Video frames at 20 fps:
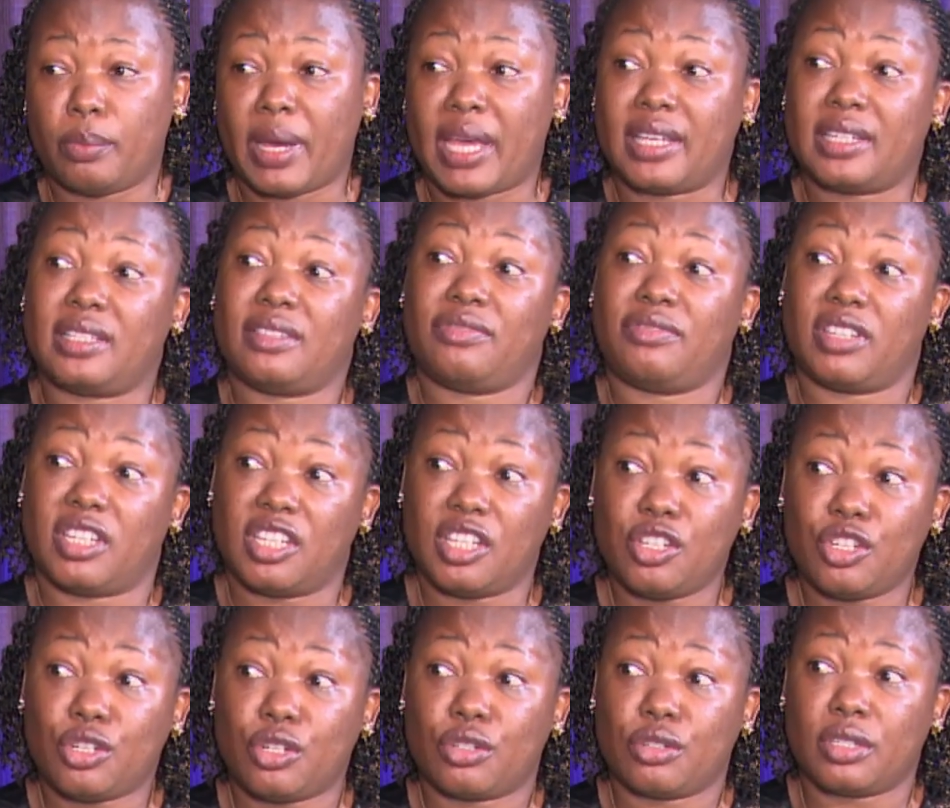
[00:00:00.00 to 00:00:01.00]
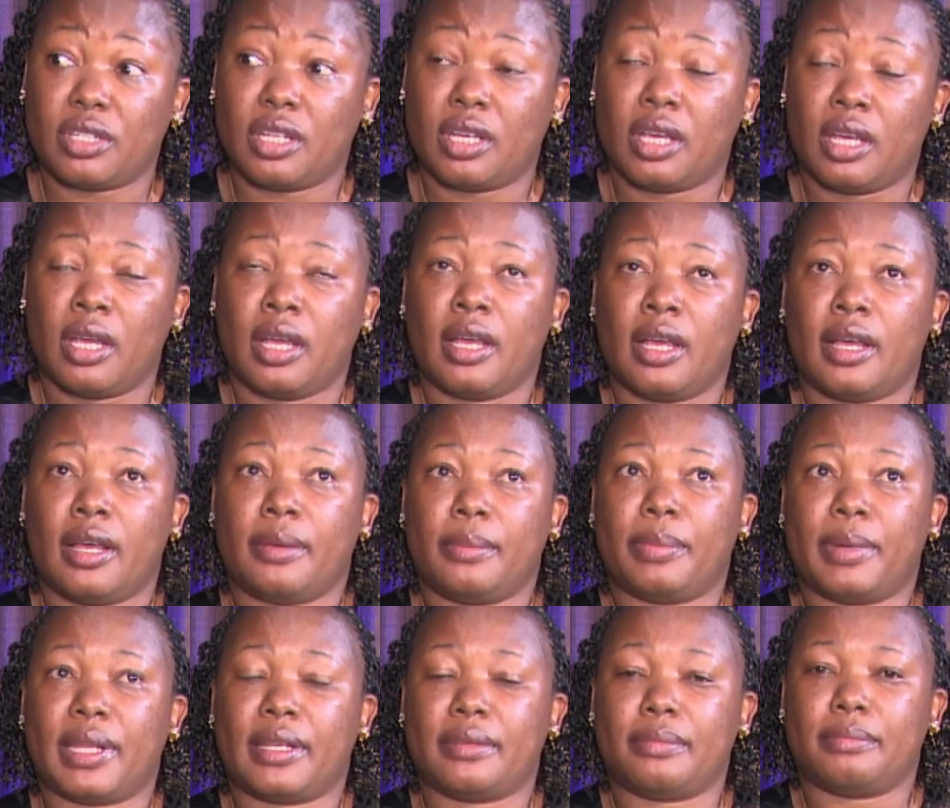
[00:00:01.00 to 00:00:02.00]
by definition,
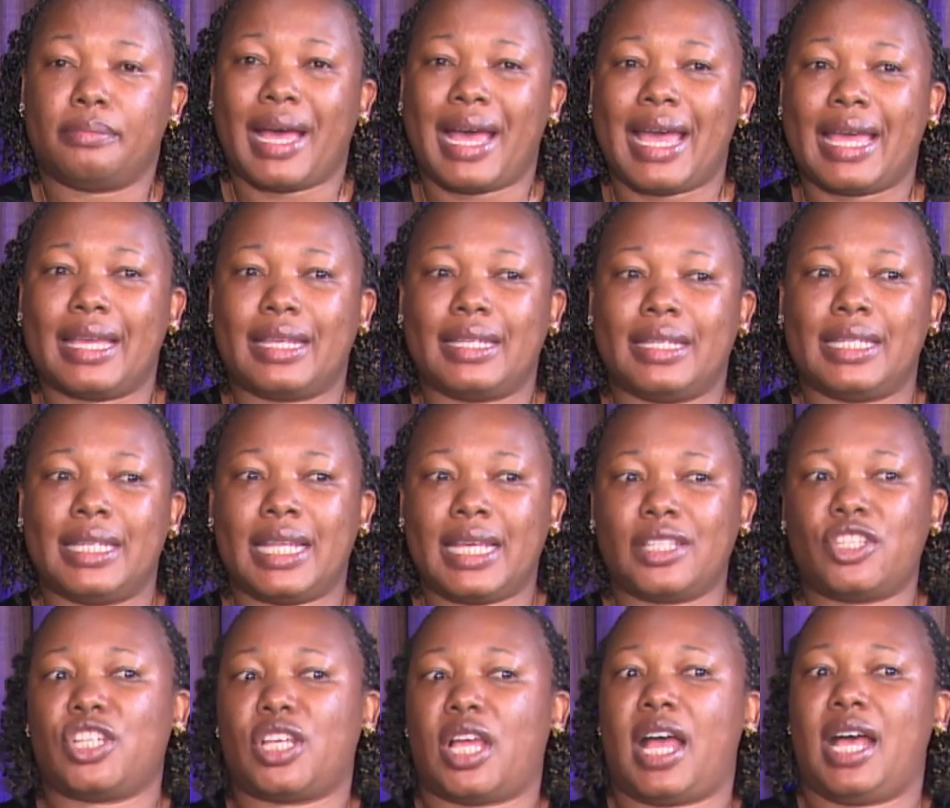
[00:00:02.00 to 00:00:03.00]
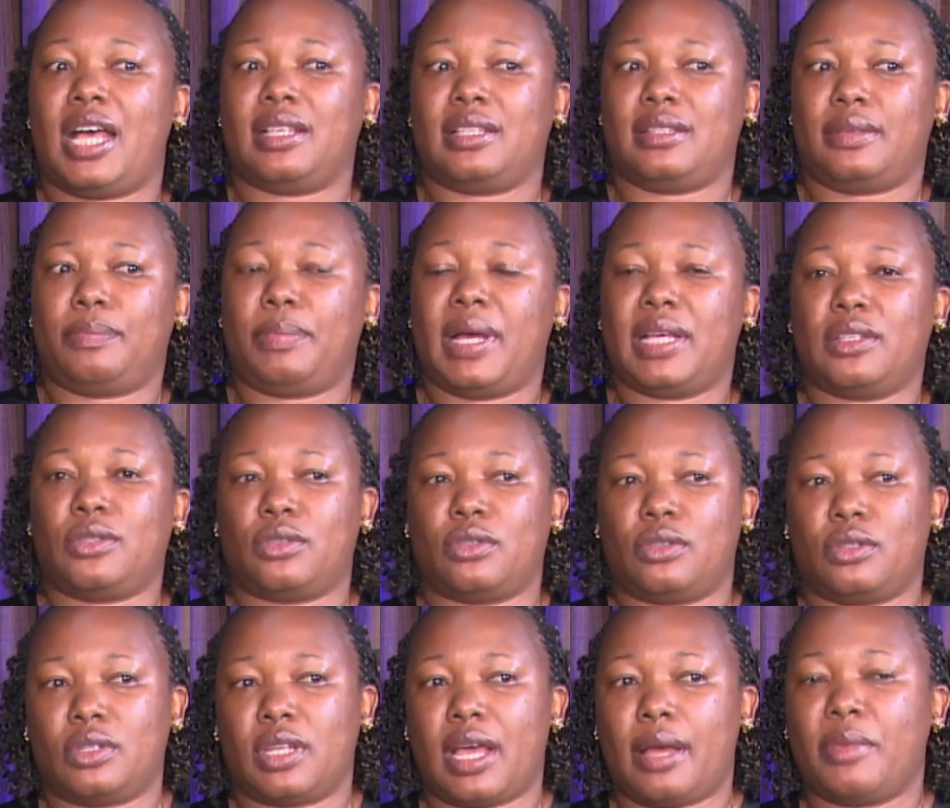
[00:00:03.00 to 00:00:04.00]
but by nature as a person,